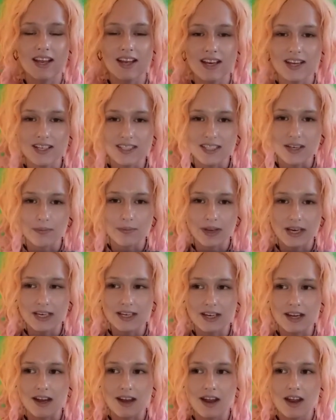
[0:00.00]

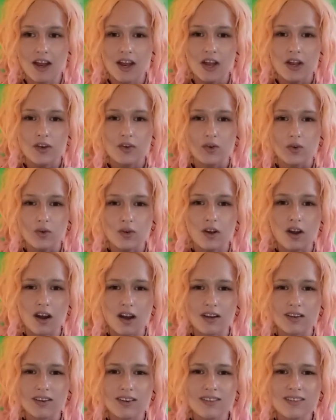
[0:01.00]
Elisabetta
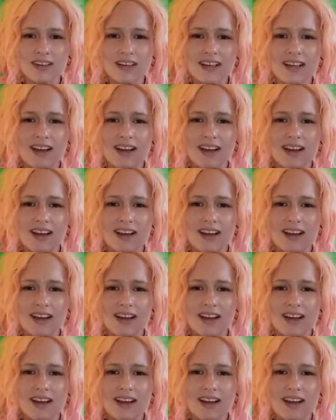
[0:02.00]
Cuccaro.